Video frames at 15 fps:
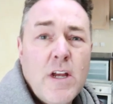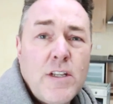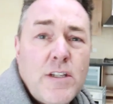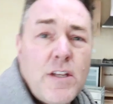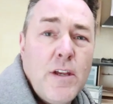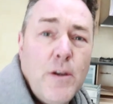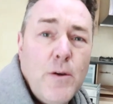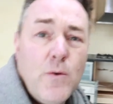
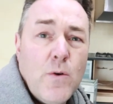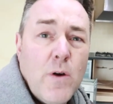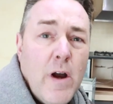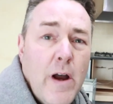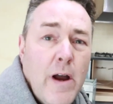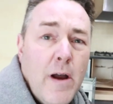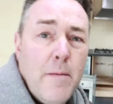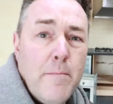to
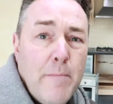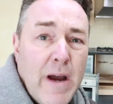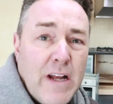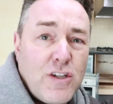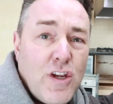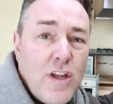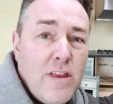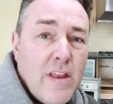
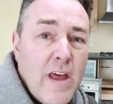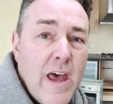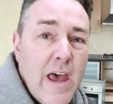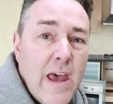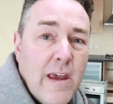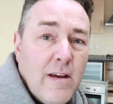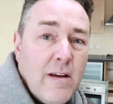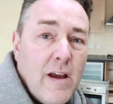match in
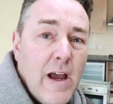there.